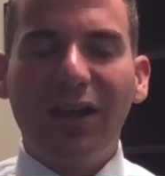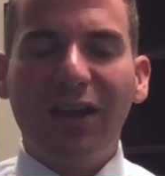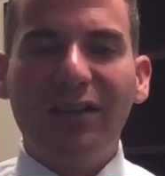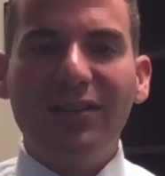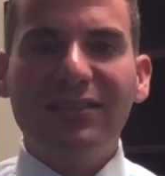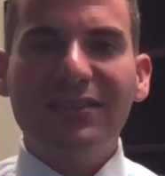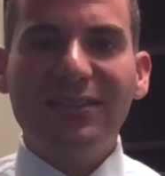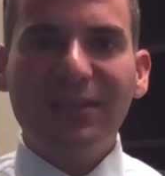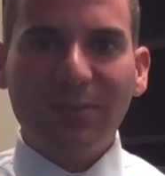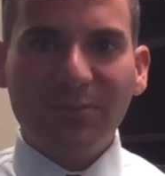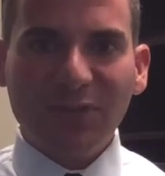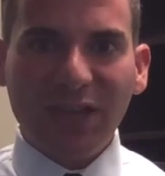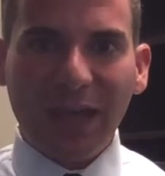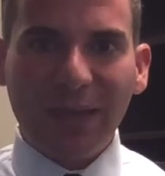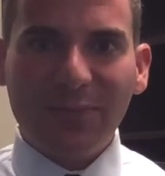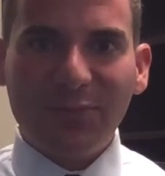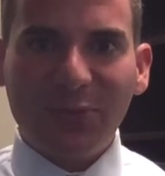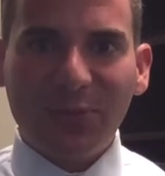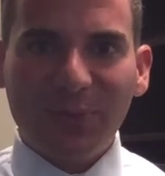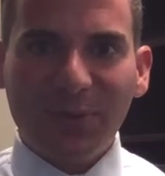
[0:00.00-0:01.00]

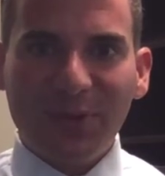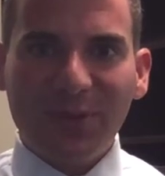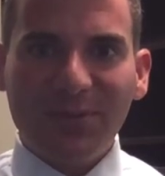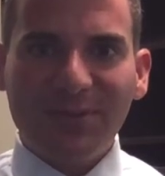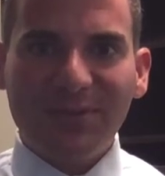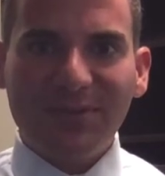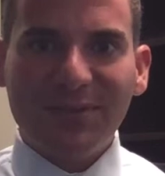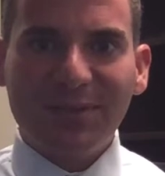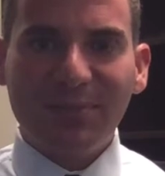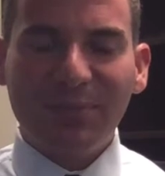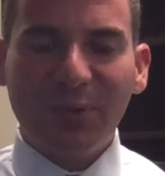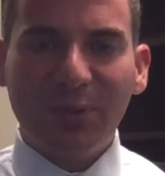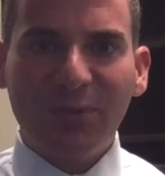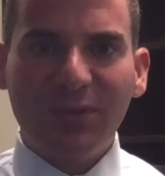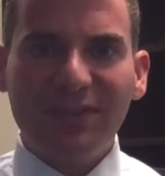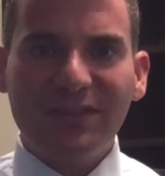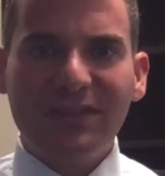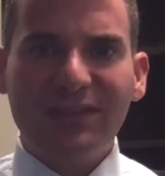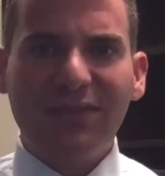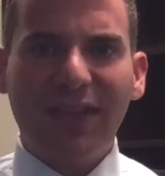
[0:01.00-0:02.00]
sometimes we use
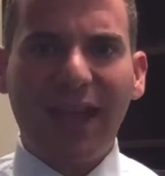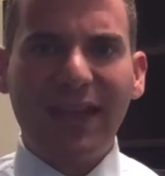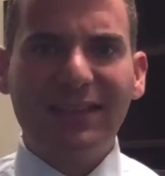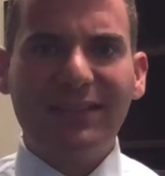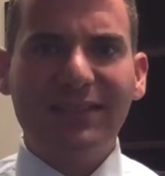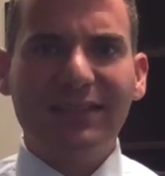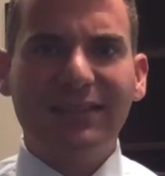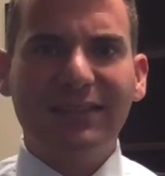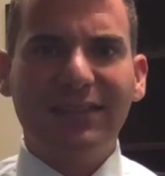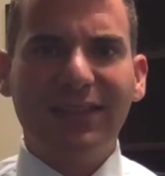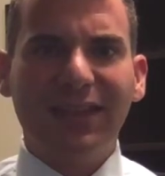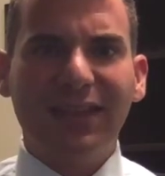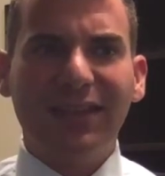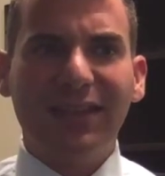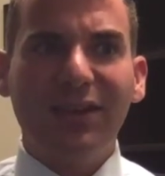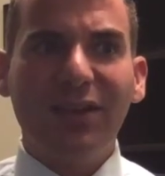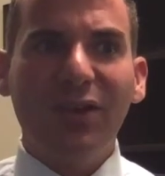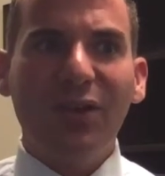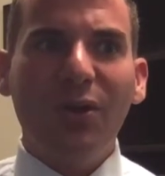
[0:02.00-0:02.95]
components of ask, like,